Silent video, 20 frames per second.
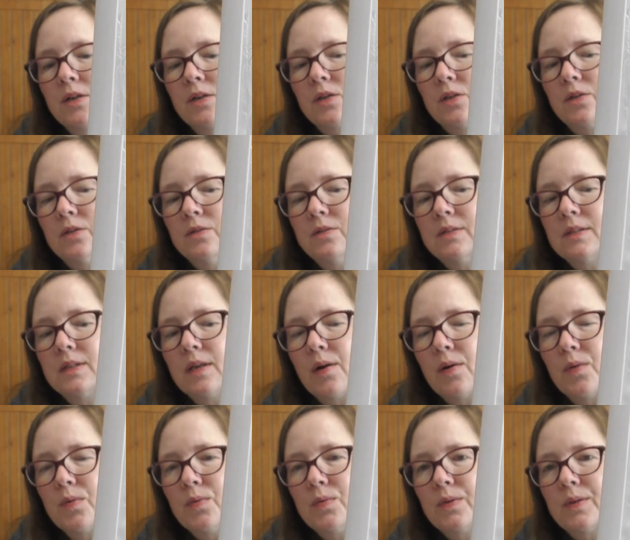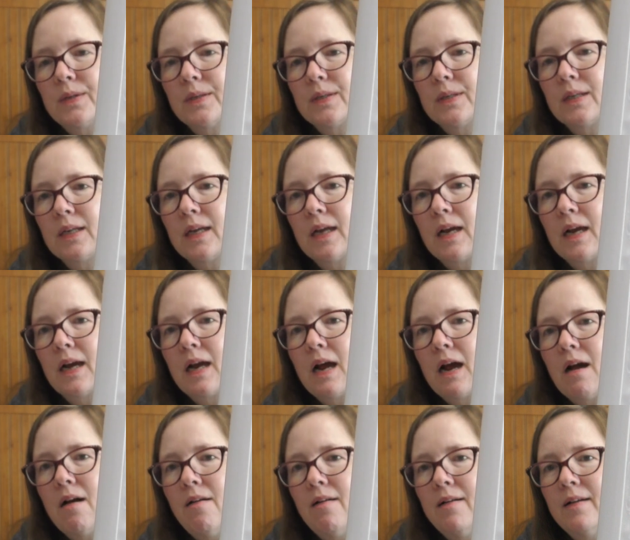Turns out
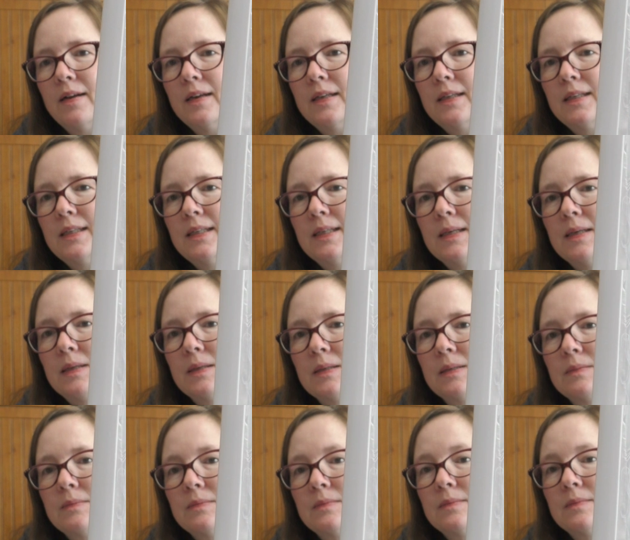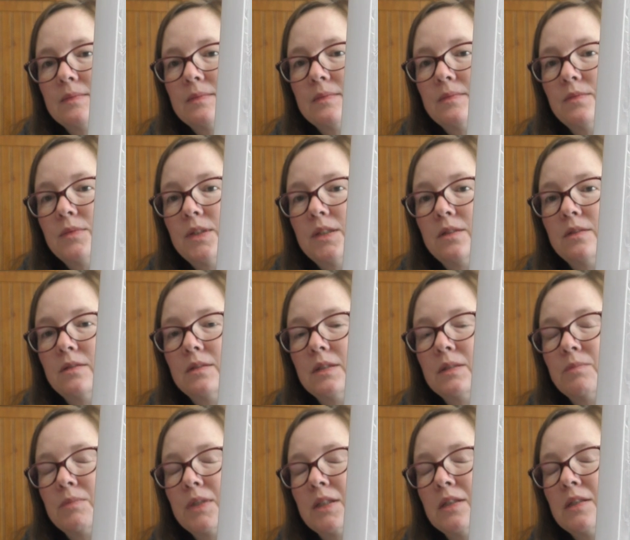I was
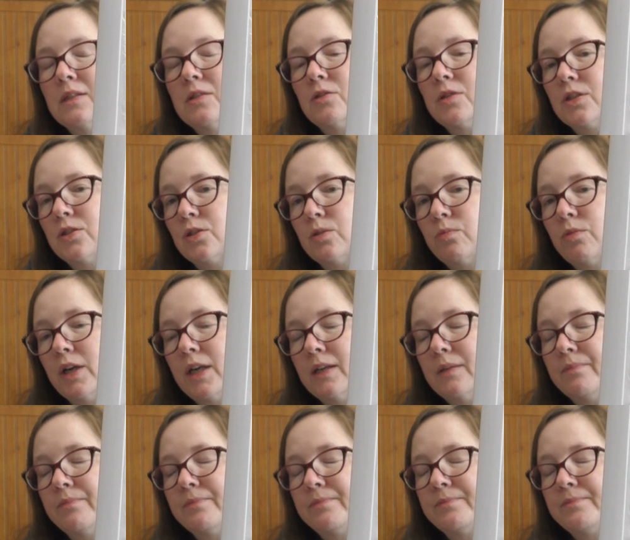using Petite Treasure braid.